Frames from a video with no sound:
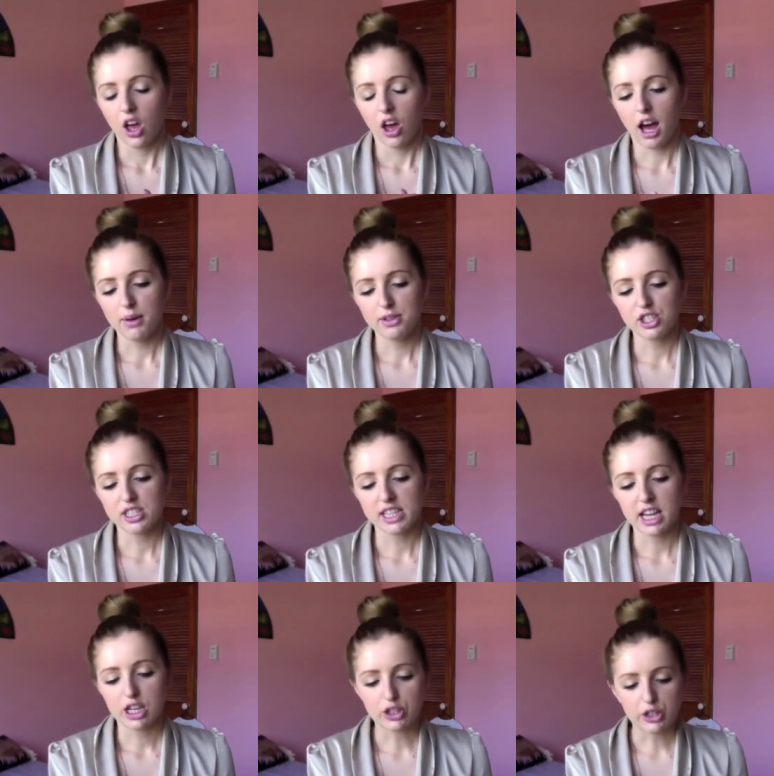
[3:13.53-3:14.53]
I would just say
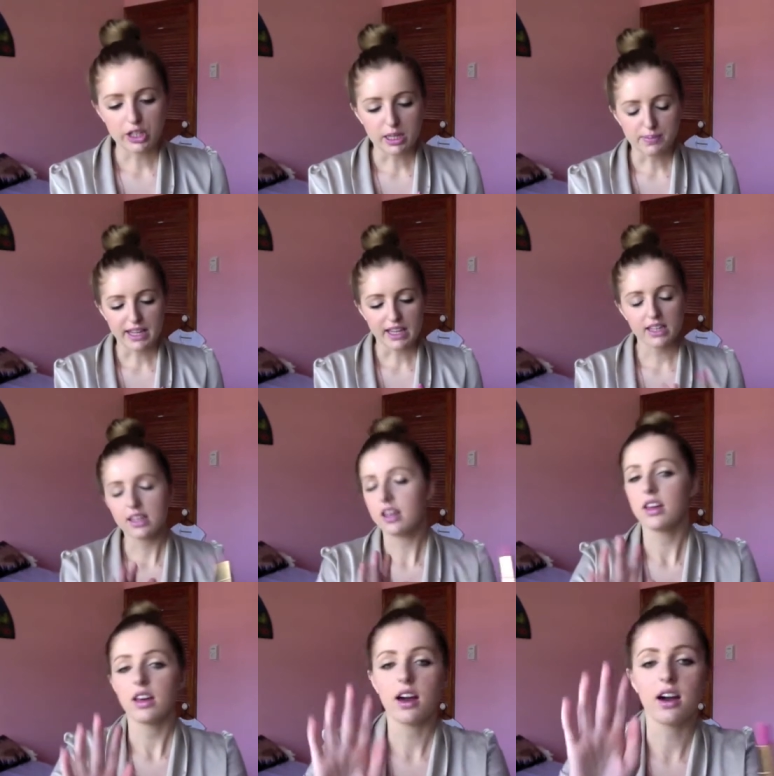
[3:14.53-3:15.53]
a nudie pink.
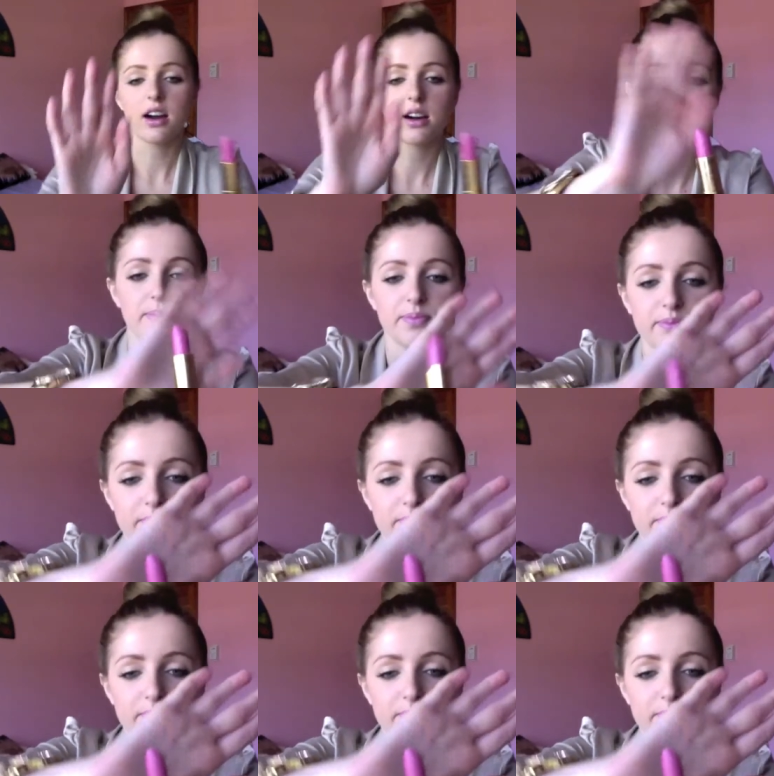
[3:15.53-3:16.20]
Um,